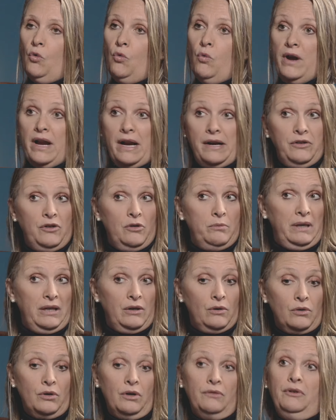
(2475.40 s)
we are in the
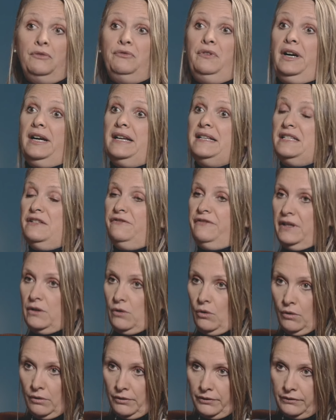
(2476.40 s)
middle of a very
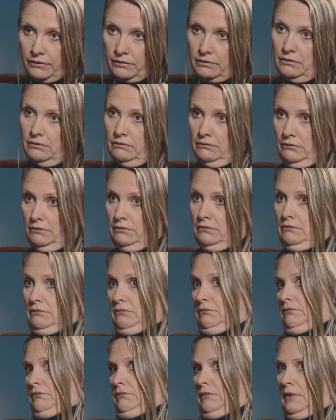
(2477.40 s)
difficult
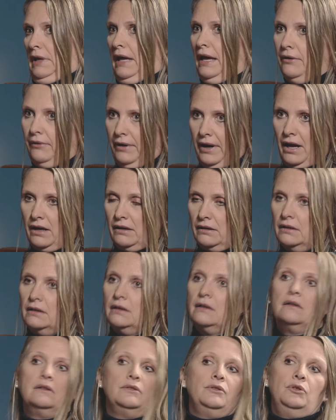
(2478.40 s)
area,
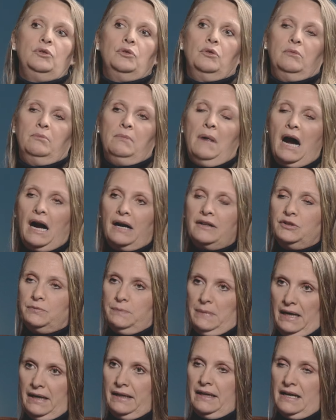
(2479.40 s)
you know,
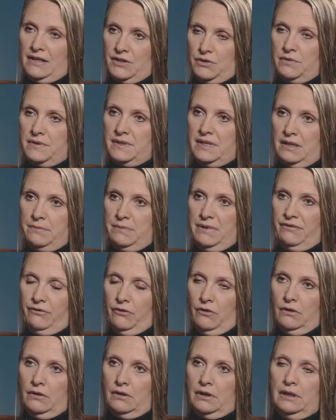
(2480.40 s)
marked by, as you said
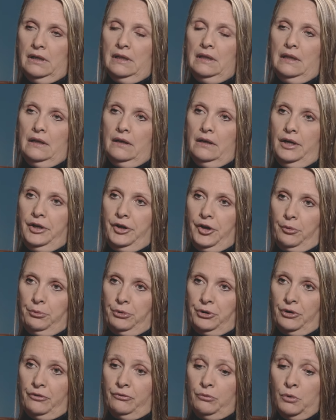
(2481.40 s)
before, a
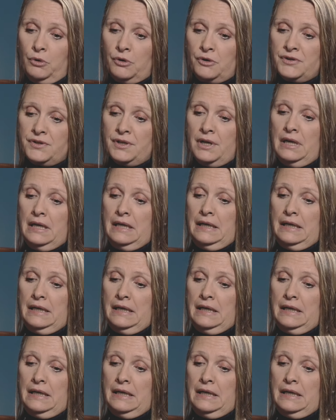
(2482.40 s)
number of wars.